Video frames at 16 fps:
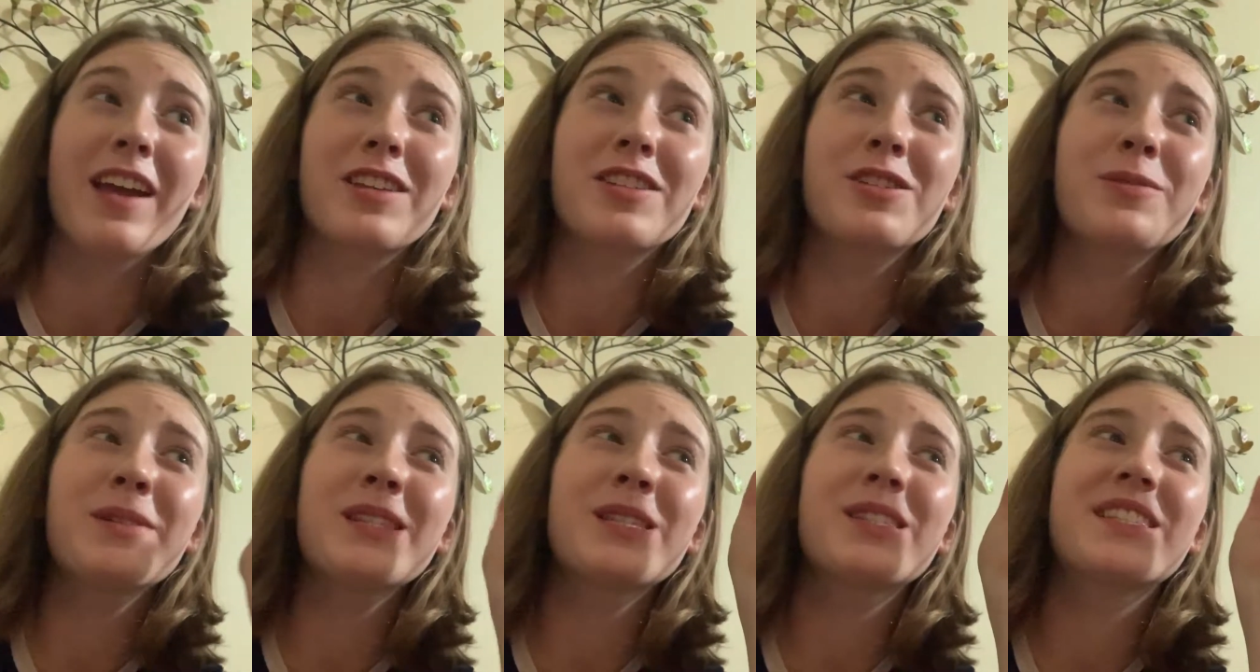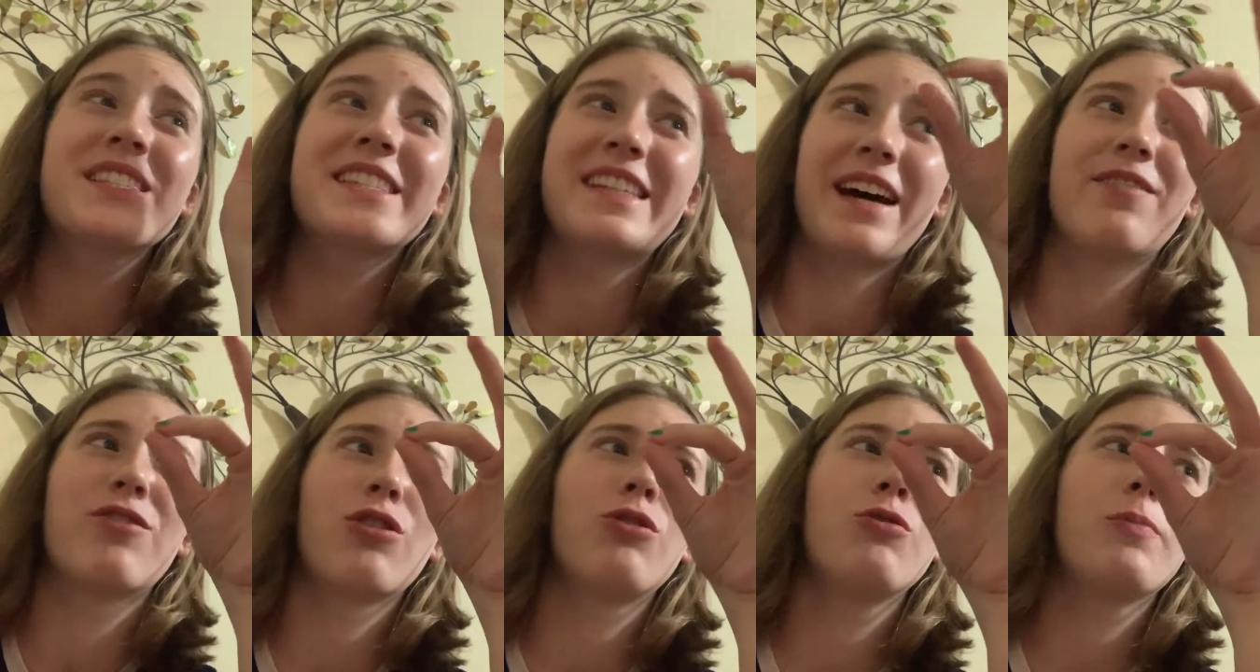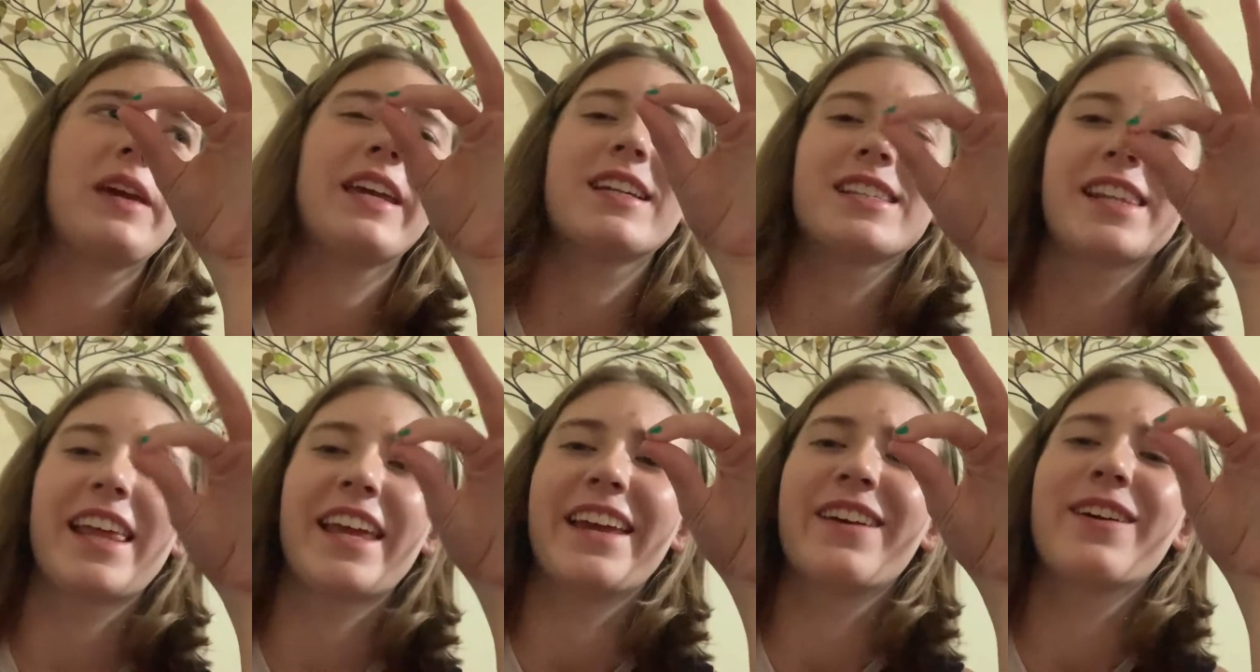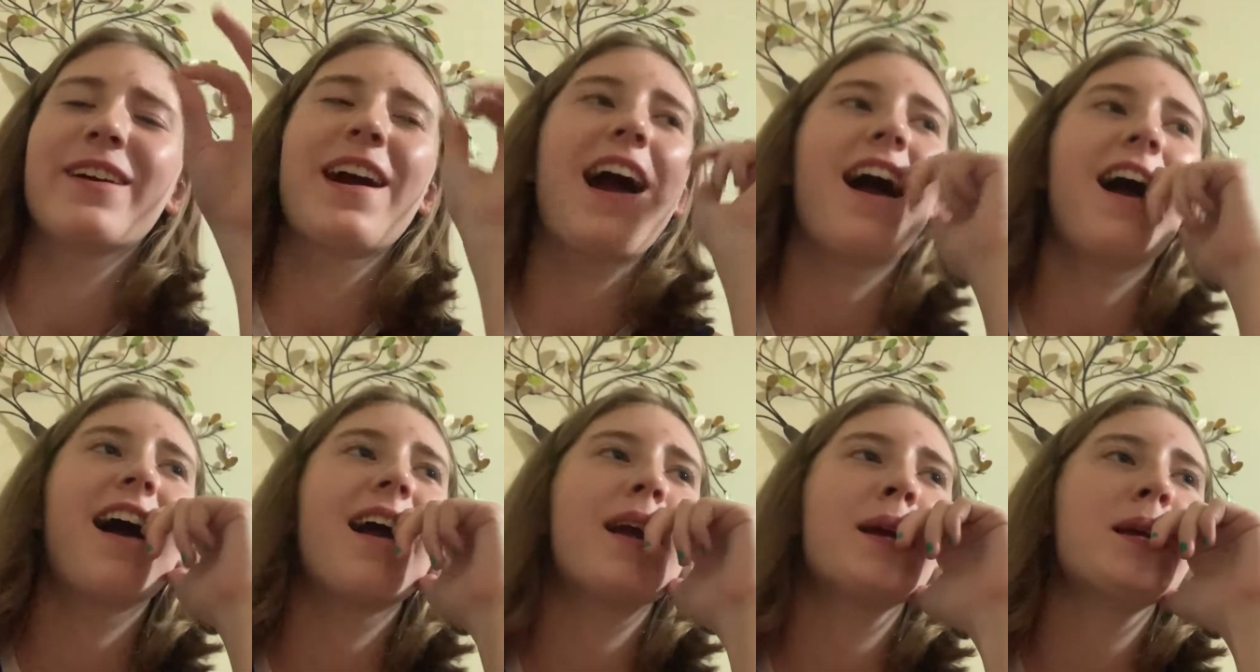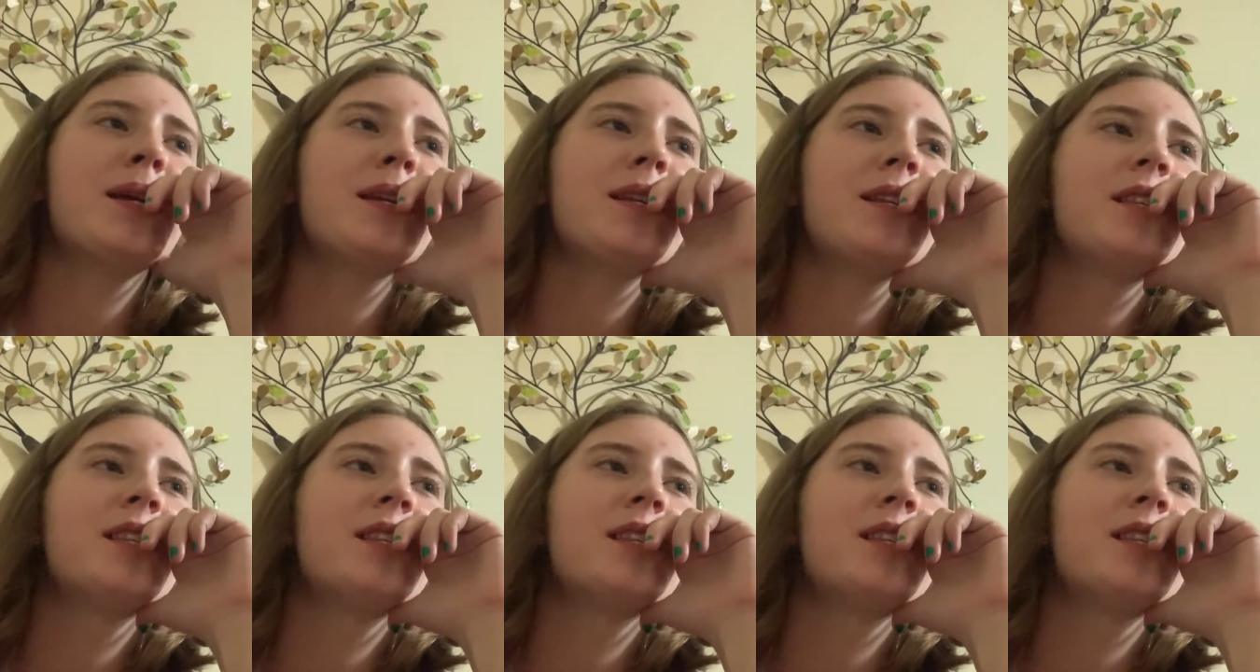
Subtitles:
so it's several weeks later. It is